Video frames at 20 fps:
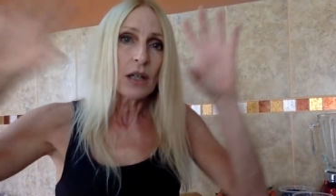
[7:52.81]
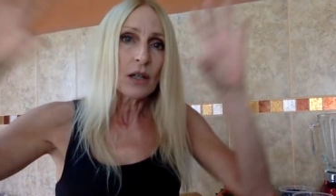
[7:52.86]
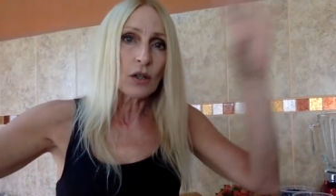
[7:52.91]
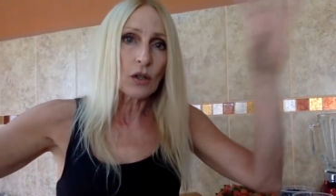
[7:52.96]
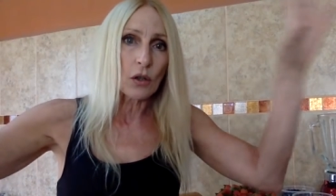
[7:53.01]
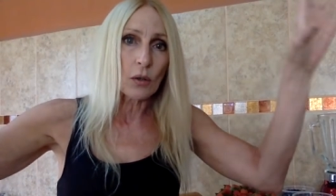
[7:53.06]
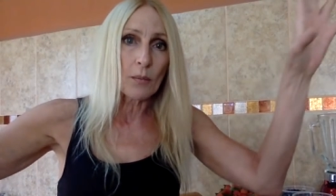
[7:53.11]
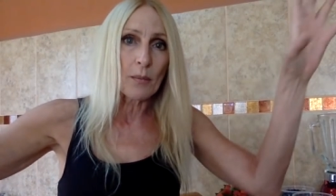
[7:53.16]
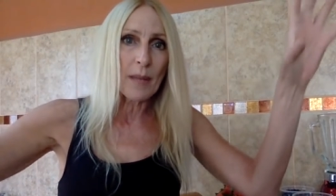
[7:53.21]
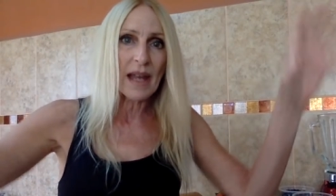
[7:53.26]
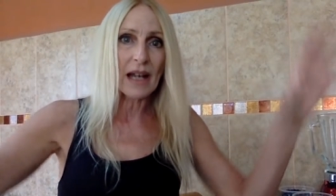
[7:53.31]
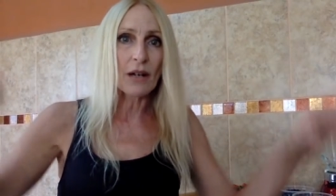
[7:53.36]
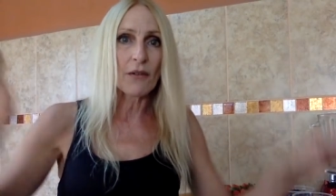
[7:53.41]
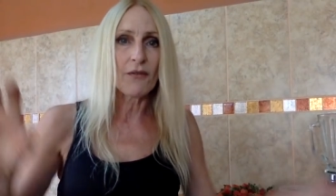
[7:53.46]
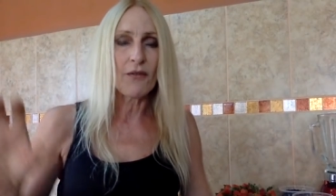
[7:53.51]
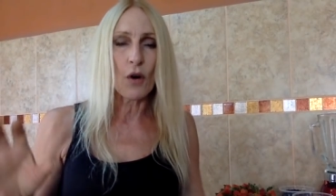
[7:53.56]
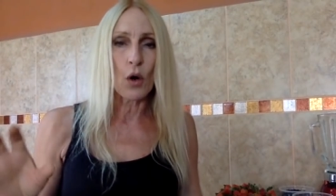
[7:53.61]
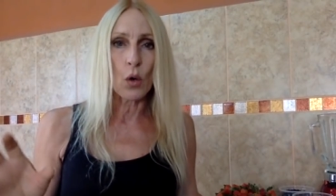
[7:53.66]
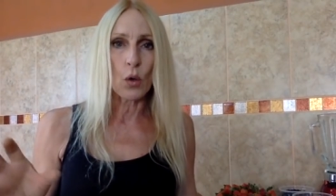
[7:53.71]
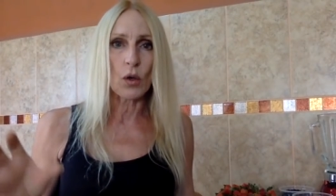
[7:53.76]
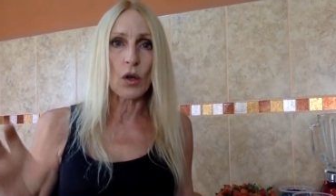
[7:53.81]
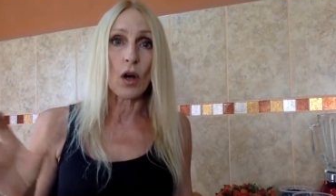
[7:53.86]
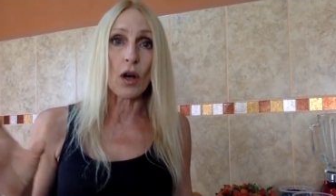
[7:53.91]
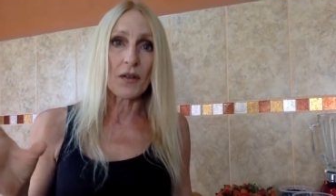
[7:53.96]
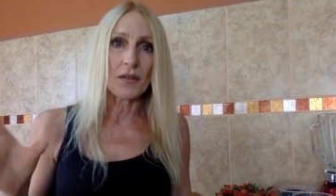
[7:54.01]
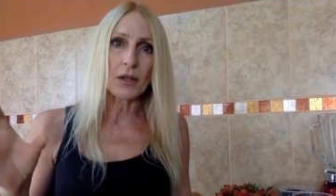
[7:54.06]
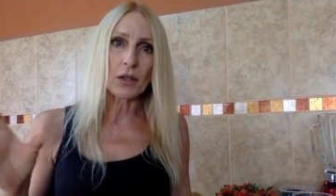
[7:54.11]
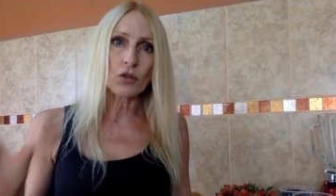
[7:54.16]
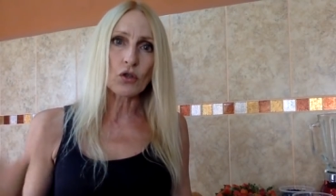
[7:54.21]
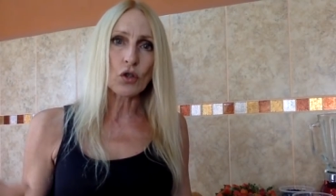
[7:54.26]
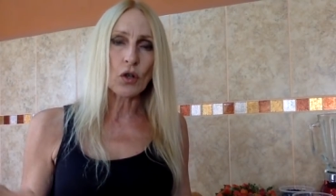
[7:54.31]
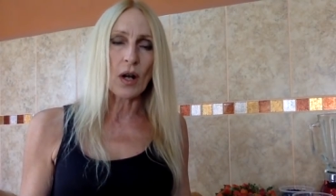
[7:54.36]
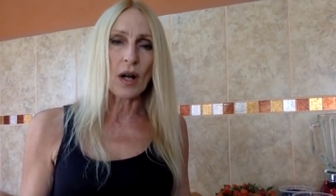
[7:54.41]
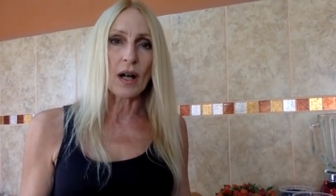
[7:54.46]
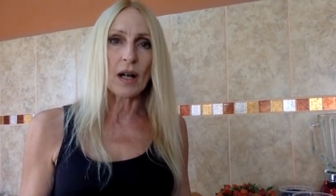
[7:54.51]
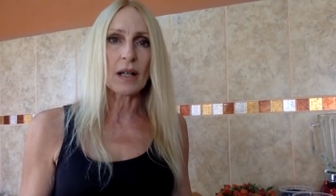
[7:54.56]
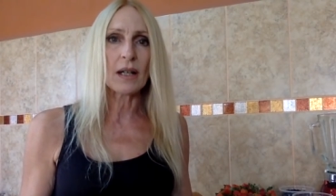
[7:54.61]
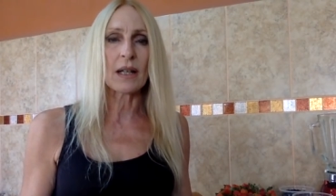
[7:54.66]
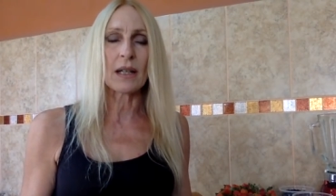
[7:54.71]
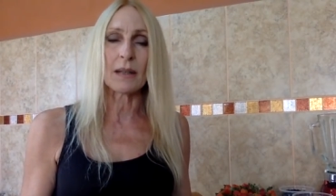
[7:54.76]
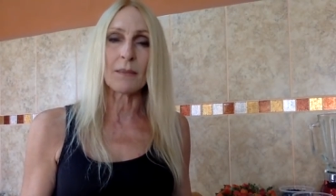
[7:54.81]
you know, megaphone on their truck.